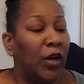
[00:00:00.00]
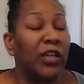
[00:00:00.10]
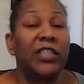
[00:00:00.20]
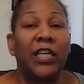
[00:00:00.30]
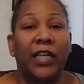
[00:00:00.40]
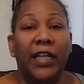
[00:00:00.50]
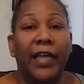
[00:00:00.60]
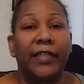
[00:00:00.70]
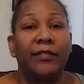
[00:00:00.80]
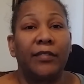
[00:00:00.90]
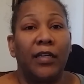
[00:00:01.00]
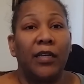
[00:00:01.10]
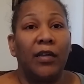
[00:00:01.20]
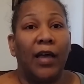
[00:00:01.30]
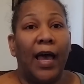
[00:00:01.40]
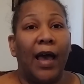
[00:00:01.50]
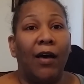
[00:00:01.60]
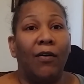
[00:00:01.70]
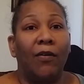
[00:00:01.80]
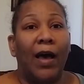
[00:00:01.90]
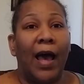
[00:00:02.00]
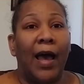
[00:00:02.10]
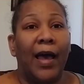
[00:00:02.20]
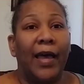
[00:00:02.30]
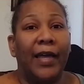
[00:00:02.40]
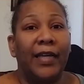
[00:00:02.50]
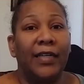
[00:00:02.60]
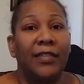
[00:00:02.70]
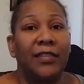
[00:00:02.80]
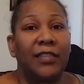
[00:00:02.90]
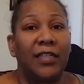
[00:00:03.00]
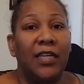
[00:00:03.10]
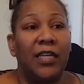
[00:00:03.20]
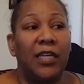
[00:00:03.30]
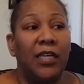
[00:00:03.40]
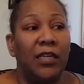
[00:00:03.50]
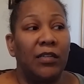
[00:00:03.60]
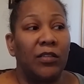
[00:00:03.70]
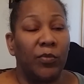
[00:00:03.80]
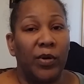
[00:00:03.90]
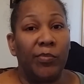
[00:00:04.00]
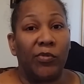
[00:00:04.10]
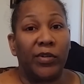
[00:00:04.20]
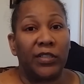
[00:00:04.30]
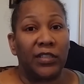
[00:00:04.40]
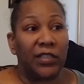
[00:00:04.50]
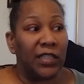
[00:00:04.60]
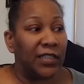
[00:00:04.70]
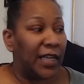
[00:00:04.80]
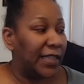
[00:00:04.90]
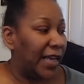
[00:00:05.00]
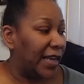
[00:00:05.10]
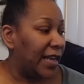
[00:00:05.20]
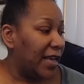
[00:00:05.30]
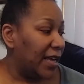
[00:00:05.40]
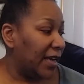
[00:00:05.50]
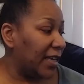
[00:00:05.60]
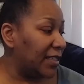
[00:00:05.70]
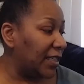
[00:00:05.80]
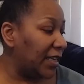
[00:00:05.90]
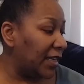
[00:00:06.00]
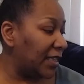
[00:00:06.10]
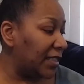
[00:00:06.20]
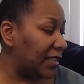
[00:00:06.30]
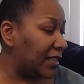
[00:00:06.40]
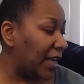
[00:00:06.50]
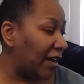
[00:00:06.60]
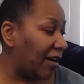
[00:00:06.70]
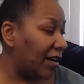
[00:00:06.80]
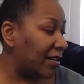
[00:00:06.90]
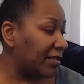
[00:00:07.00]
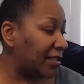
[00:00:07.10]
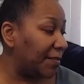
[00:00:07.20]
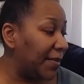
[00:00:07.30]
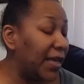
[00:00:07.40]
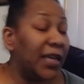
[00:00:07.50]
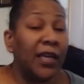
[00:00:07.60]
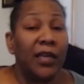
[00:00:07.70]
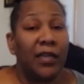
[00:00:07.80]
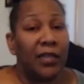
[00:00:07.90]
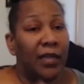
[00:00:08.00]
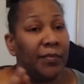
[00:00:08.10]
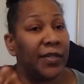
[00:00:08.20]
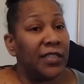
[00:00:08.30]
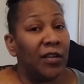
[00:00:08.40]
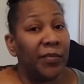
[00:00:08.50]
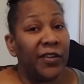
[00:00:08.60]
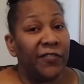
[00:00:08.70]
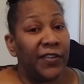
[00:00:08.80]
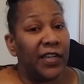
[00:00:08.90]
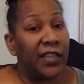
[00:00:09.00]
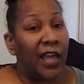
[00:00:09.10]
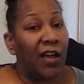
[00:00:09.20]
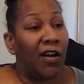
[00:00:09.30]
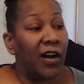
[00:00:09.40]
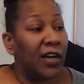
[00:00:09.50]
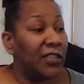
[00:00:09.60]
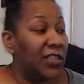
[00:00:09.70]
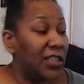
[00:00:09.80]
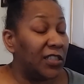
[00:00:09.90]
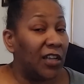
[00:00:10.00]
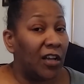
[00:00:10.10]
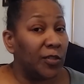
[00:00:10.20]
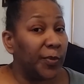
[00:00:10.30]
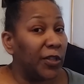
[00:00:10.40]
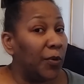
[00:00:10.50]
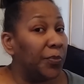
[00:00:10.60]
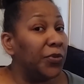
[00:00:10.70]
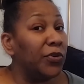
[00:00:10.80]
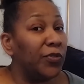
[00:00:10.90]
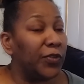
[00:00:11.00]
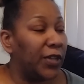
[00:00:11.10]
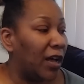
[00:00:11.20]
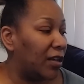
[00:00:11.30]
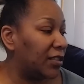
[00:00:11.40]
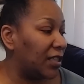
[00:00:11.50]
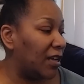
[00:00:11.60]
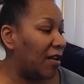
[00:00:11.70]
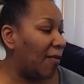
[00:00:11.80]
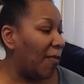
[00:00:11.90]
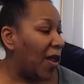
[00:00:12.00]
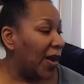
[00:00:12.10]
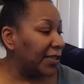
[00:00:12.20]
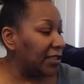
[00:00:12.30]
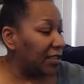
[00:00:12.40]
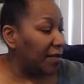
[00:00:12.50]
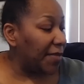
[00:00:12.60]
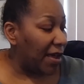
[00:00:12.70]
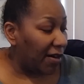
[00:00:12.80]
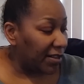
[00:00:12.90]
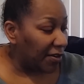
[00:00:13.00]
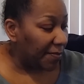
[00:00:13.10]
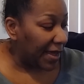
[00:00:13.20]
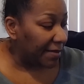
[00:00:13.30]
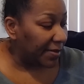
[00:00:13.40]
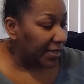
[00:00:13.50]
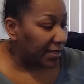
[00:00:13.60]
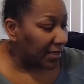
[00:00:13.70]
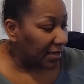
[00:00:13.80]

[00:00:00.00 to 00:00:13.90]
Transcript: articulate how I see the reborns and things like that. Because they are, to me, and please don't be offended, they are just dolls, but they're beautiful dolls. To some, they are their babies.